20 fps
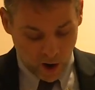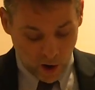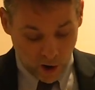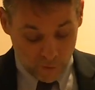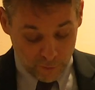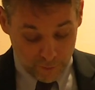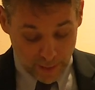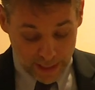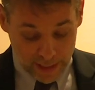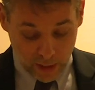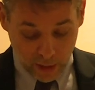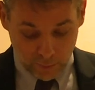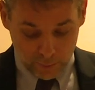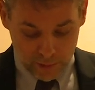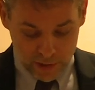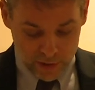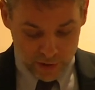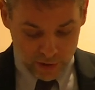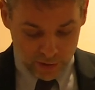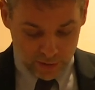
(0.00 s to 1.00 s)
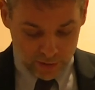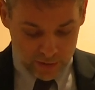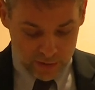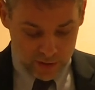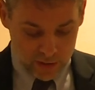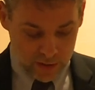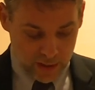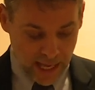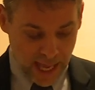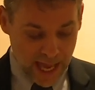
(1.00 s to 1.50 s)
of many
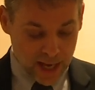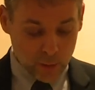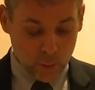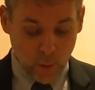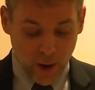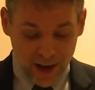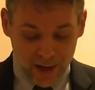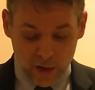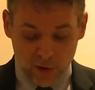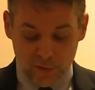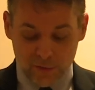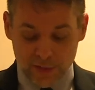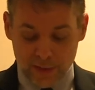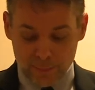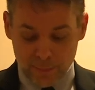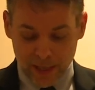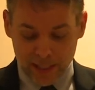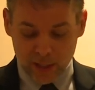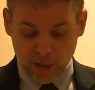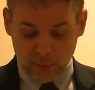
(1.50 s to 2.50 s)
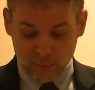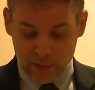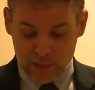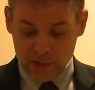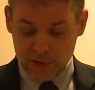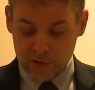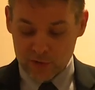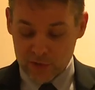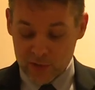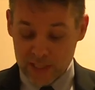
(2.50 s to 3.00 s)
commissions. And one of the many
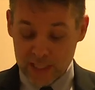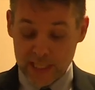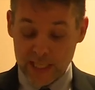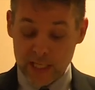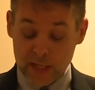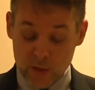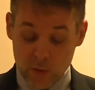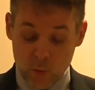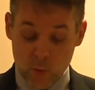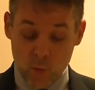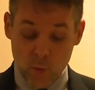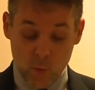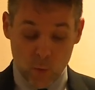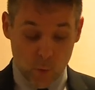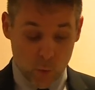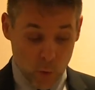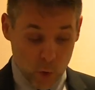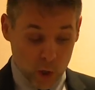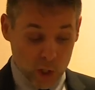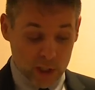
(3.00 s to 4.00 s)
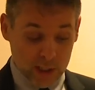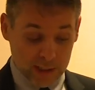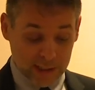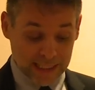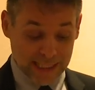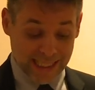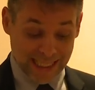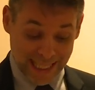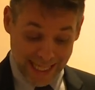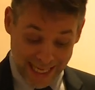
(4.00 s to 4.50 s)
commissions he worked
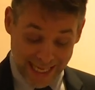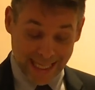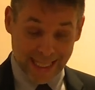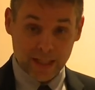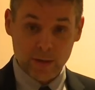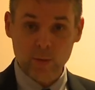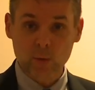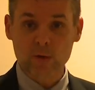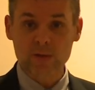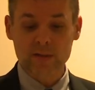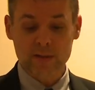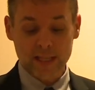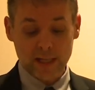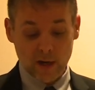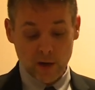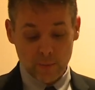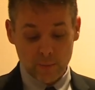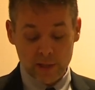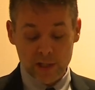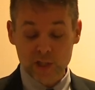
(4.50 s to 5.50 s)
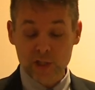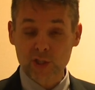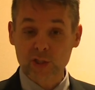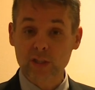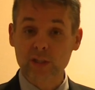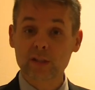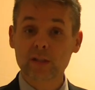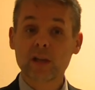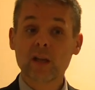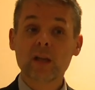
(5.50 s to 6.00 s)
in was
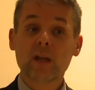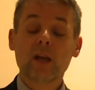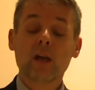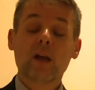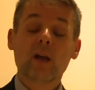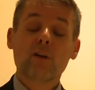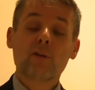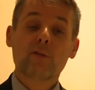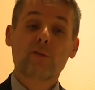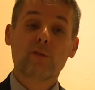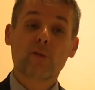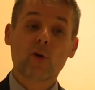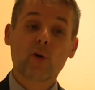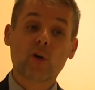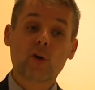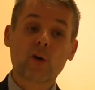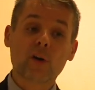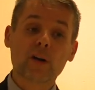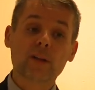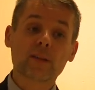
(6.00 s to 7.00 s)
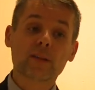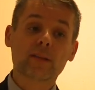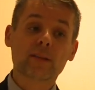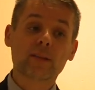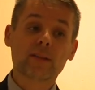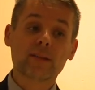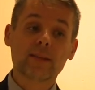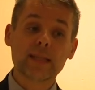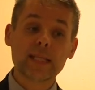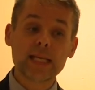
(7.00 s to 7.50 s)
decommissioned for
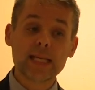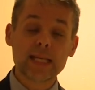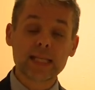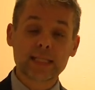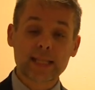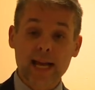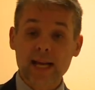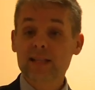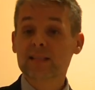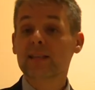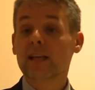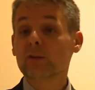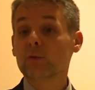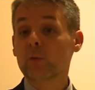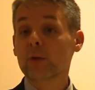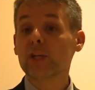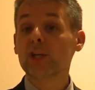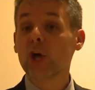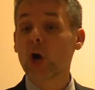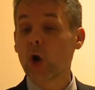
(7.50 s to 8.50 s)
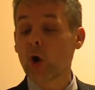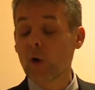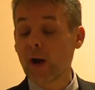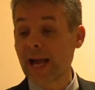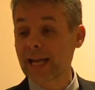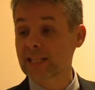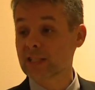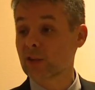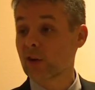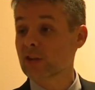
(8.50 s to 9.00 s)
the text that we know
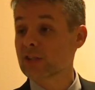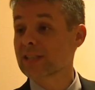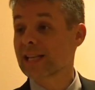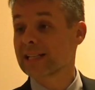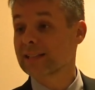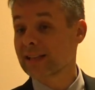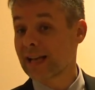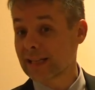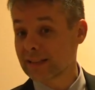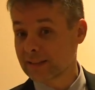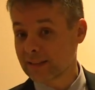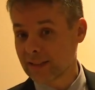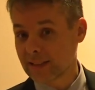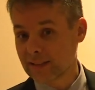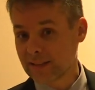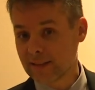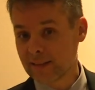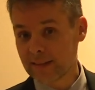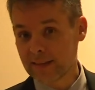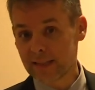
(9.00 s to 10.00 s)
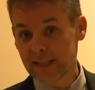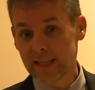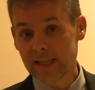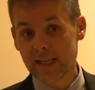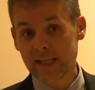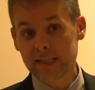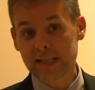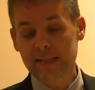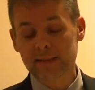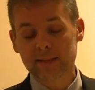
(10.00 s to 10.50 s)
as Nostra Aetate,
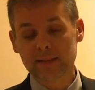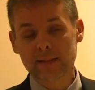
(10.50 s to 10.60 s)
the,